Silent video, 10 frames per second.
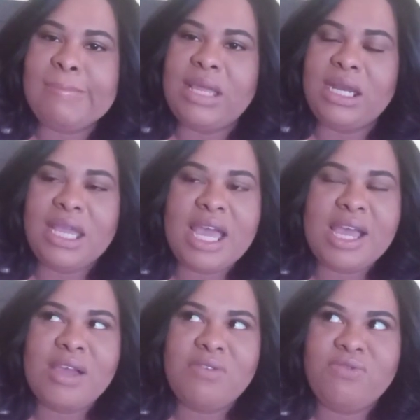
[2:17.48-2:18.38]
And they
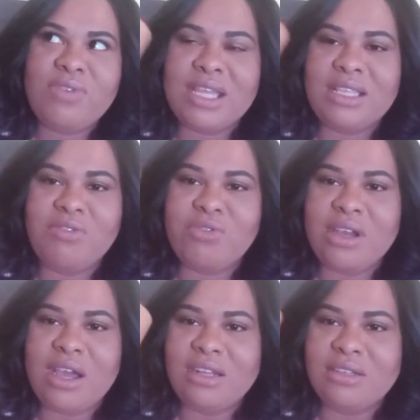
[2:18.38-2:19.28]
have like
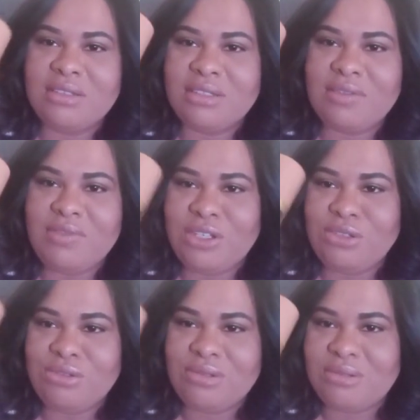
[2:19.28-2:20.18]
different colors of
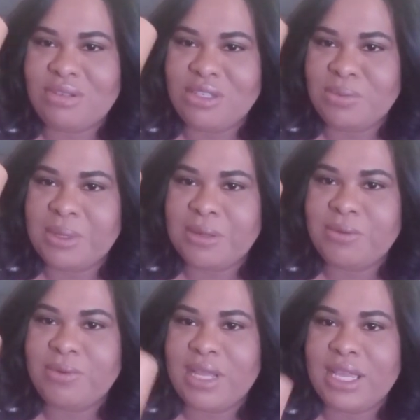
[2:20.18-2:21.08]
these as well,
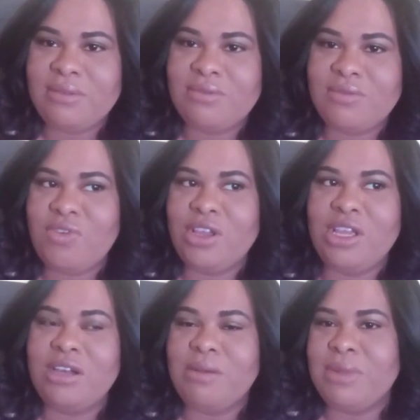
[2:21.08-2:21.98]
like for
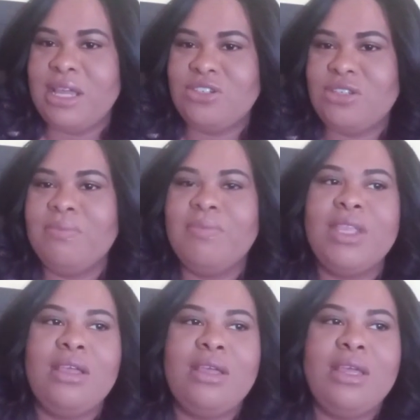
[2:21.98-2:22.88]
your complexion.
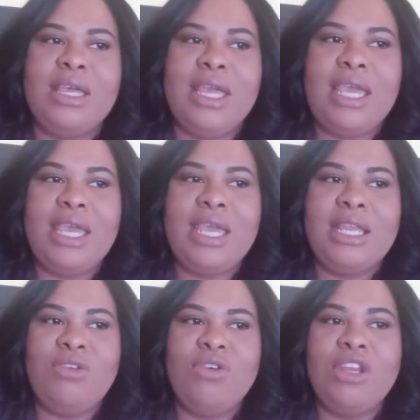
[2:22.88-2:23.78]

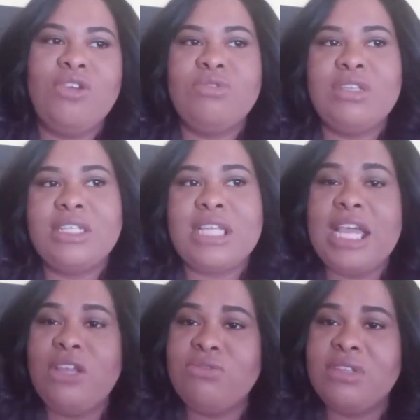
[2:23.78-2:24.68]
And you can use this.
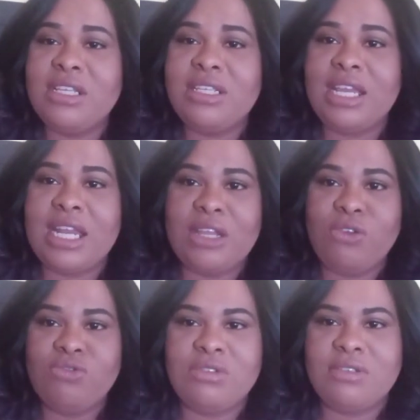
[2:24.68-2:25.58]
I use this, and I
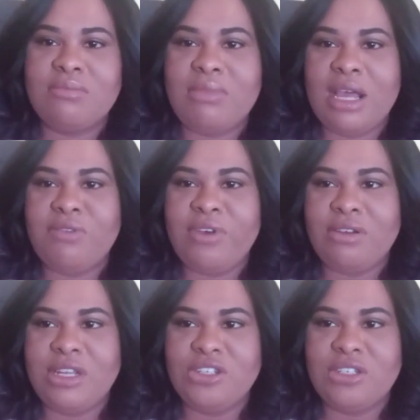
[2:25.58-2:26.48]
use my
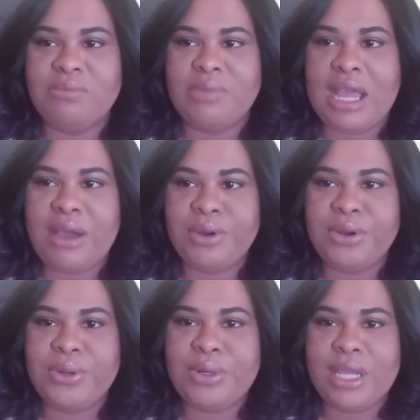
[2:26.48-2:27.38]
foundation
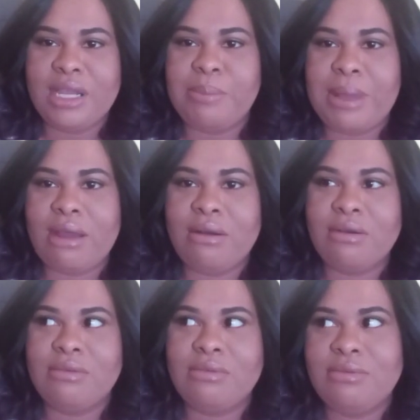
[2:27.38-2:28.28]
powder, like a
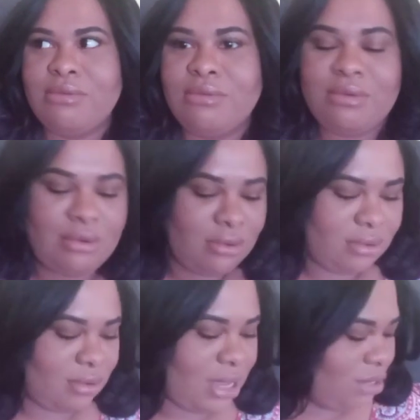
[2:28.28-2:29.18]
powder.
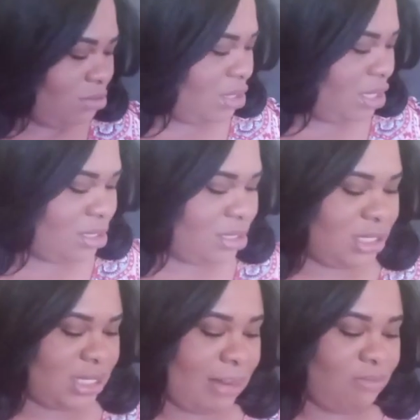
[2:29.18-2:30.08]
I use this.
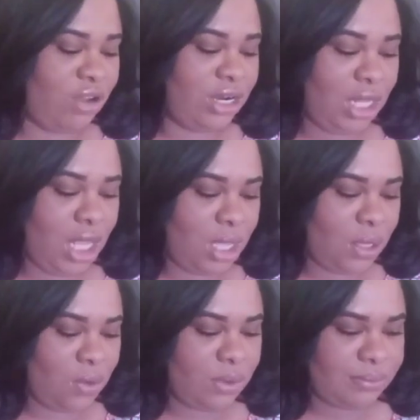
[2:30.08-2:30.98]
I'm running
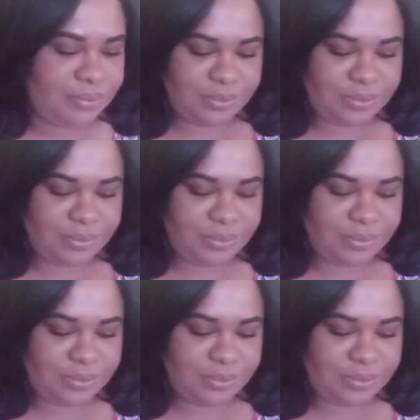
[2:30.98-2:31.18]
low.